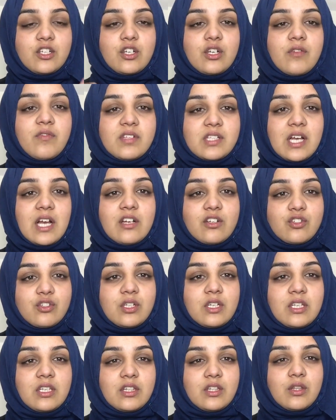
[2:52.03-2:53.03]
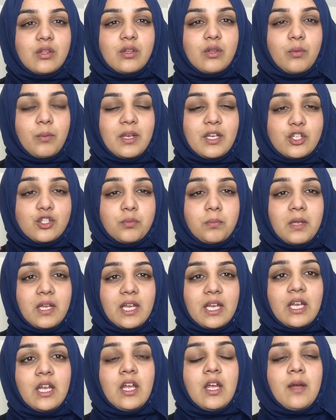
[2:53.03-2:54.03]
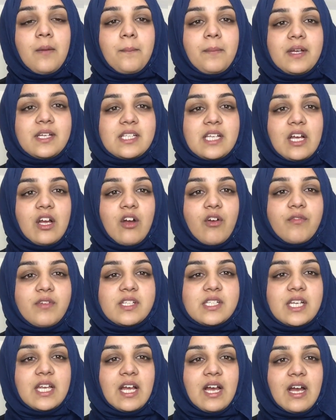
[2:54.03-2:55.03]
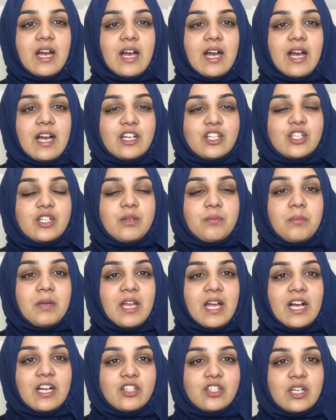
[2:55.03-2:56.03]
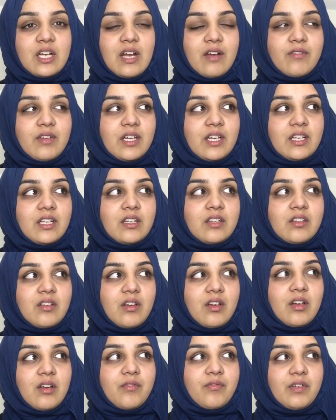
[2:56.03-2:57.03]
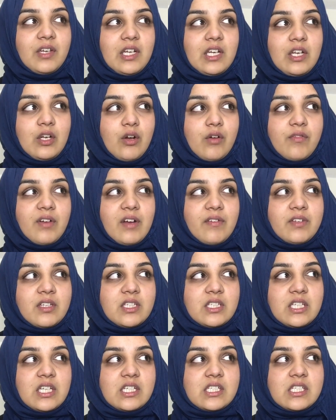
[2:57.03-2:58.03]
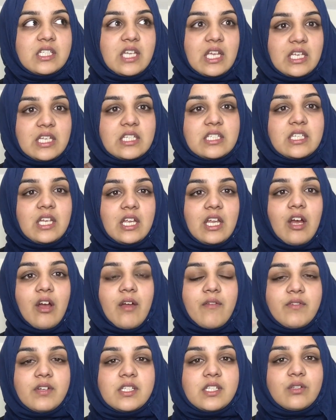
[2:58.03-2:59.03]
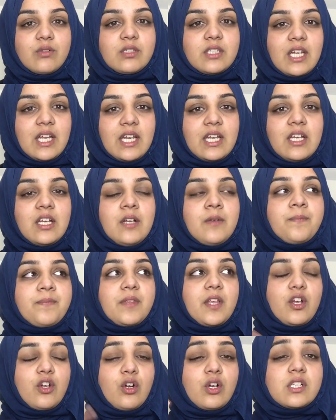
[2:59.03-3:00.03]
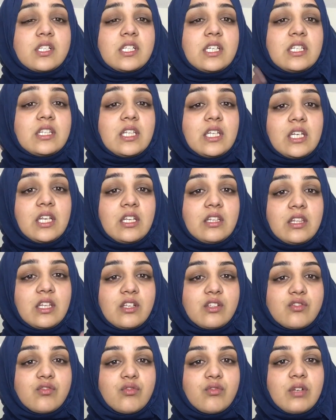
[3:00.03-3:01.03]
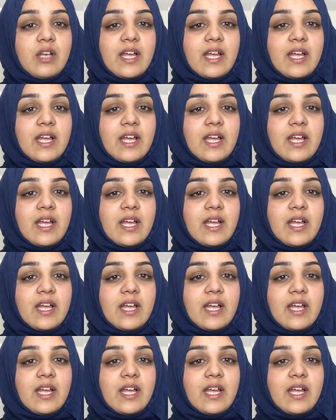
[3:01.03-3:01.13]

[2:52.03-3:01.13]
I don't know if it's actually the way it should be, but it's like, obviously, actually me actually having the feeling of having this day in, day out, every single day, and constantly thinking things through,